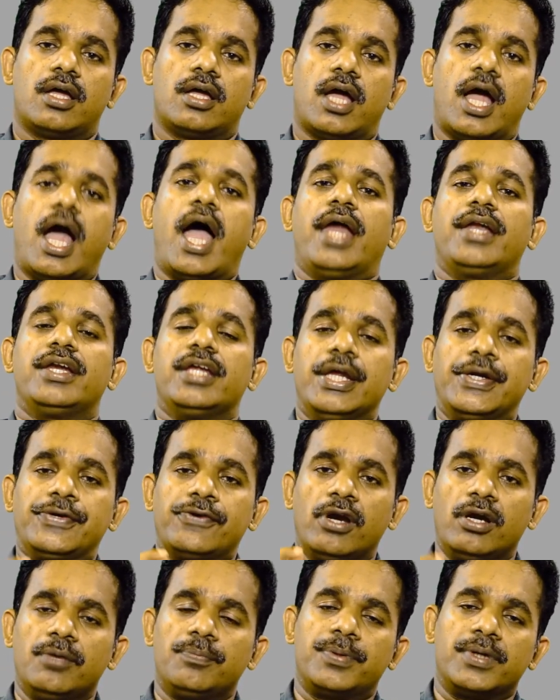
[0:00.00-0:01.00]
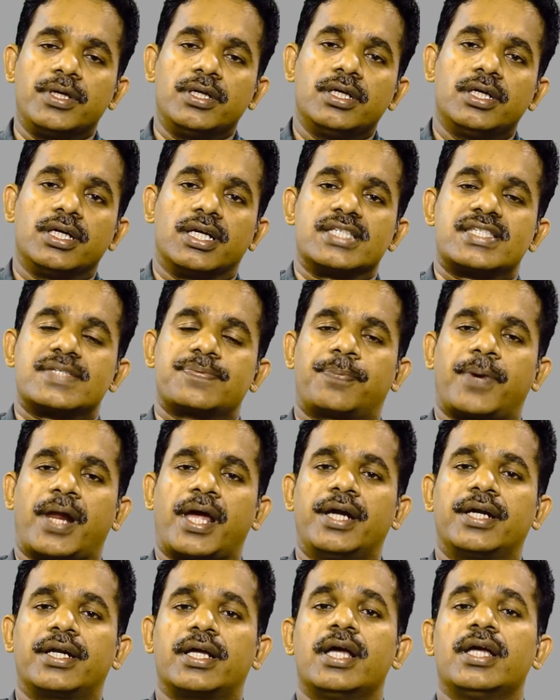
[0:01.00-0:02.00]
and it will be
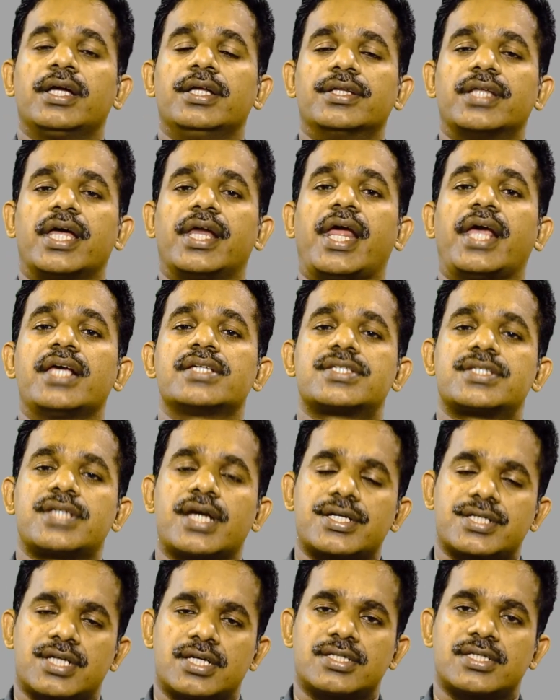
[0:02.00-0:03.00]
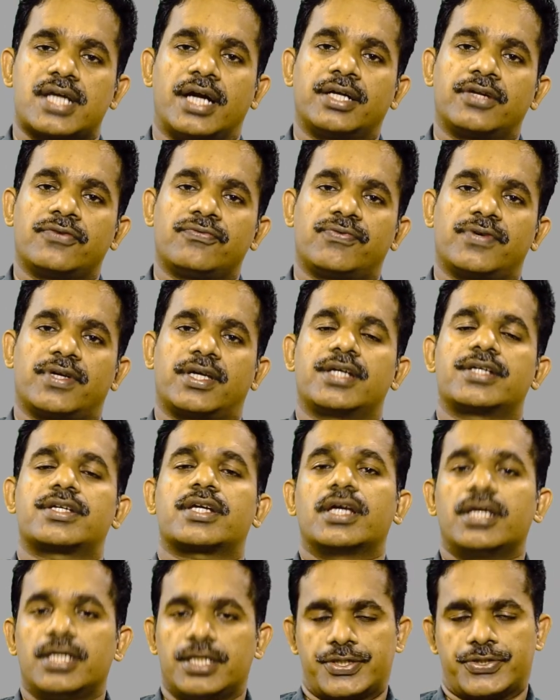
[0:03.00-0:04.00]
displayed in the registration
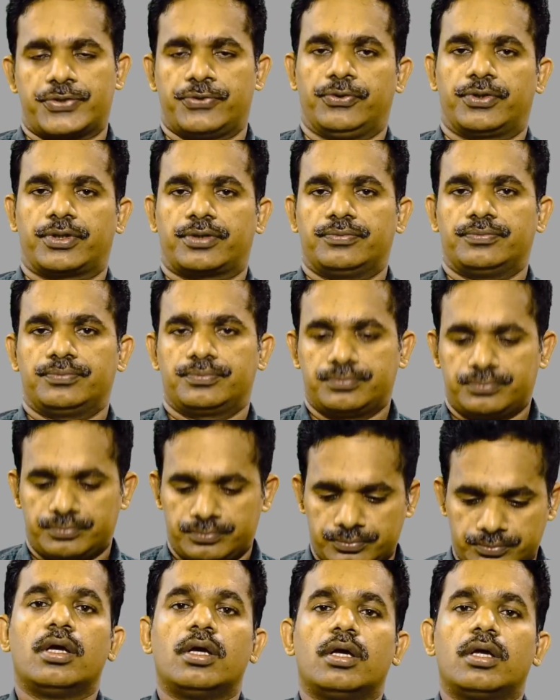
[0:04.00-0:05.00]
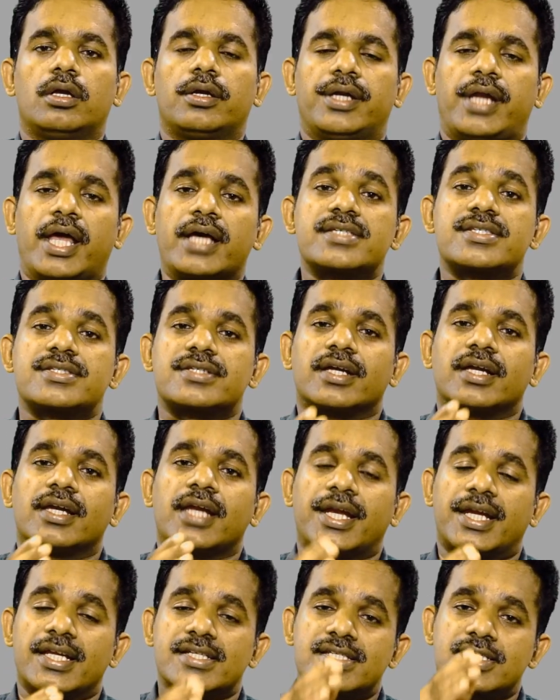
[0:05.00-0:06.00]
certificate issued. Next,
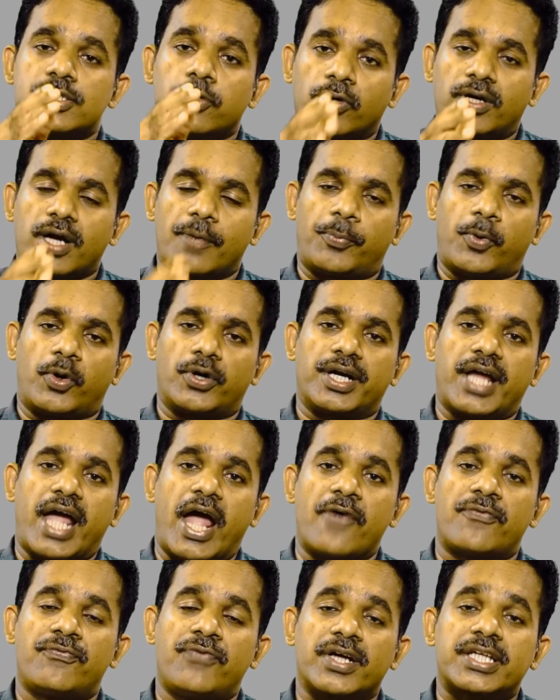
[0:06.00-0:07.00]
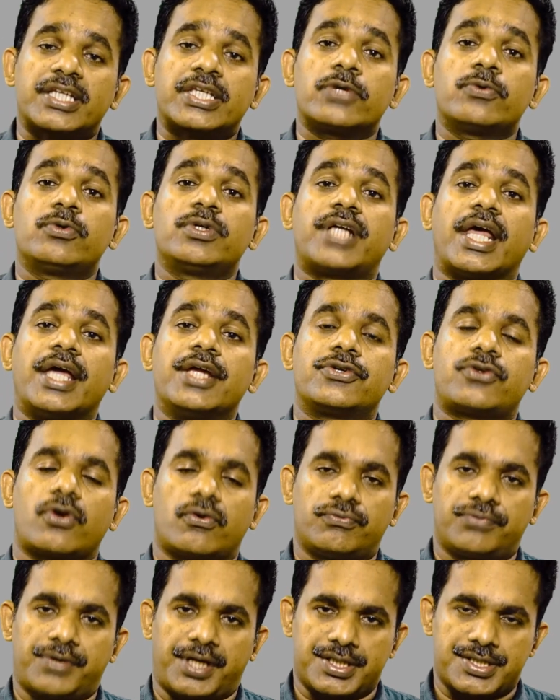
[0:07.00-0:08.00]
let us look upon effective date
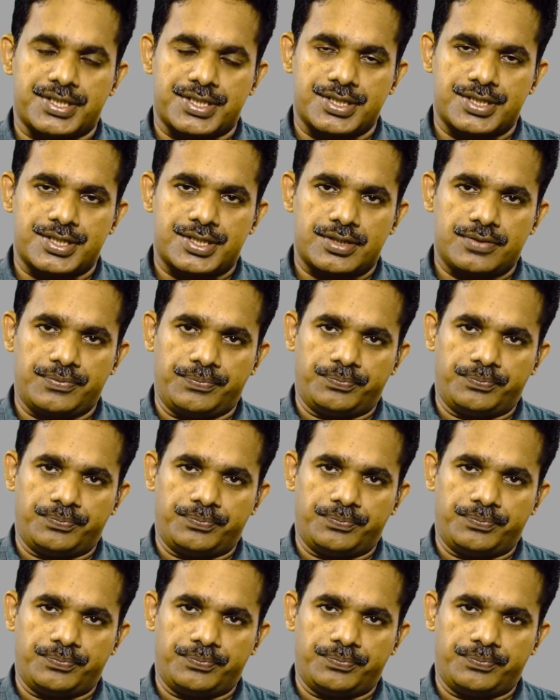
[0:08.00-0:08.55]
of registration.